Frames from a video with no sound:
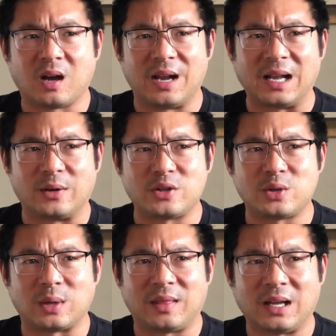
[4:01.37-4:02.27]
Gone down
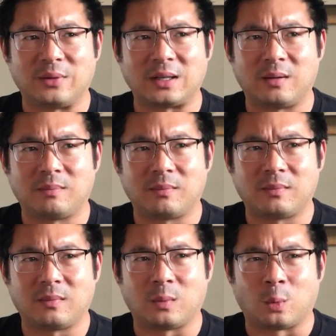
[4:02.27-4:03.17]
to, I think I was at
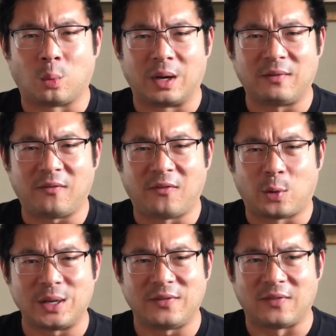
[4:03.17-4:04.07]

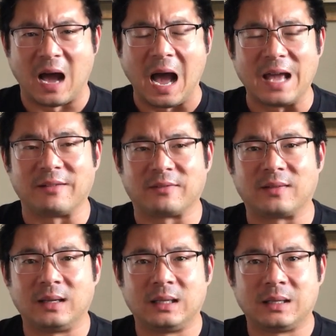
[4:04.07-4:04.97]
145
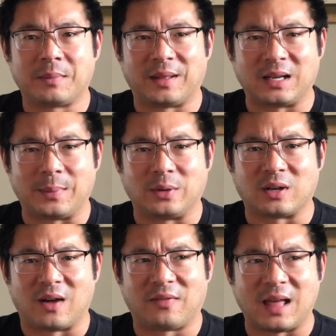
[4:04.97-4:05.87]
by the time I was
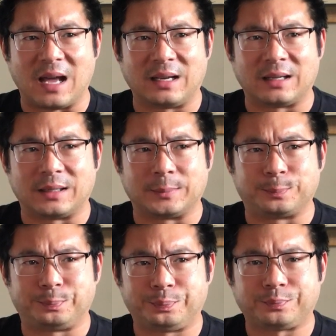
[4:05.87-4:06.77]
off that.
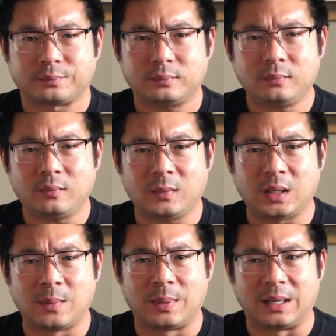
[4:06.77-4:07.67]

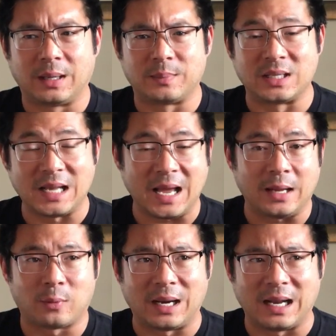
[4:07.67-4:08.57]
But
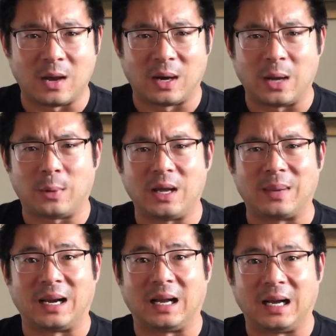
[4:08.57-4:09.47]
today, right now, I weigh
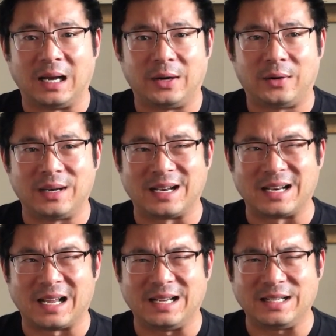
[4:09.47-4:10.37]
about
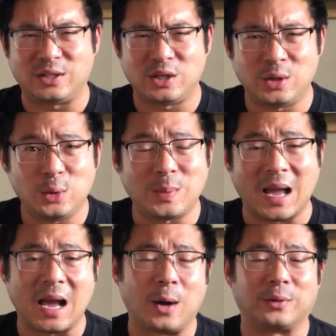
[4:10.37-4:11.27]
192
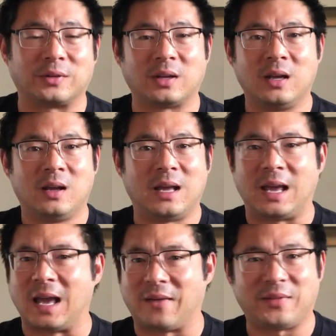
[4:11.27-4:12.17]
pounds.
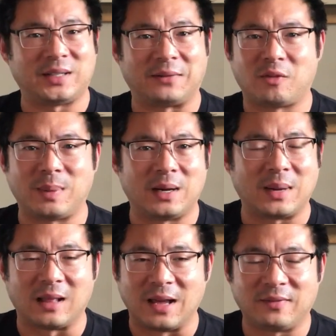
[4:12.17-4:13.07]
Heaviest I've ever been in
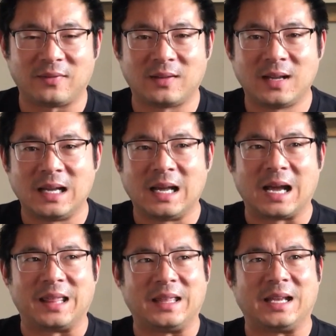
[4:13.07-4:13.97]
my life.
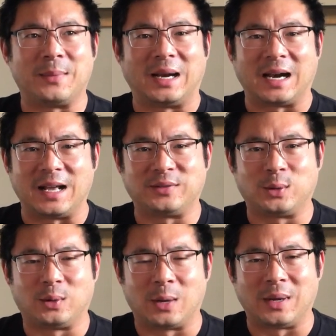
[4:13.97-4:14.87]
I think coming out of high
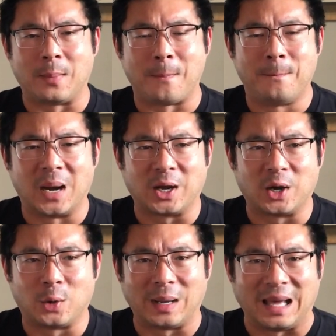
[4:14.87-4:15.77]
school, I weighed
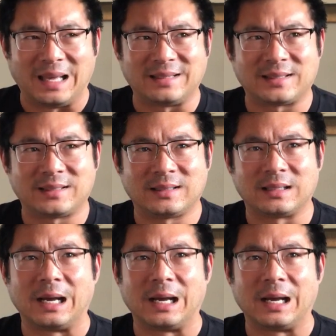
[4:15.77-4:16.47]
$108.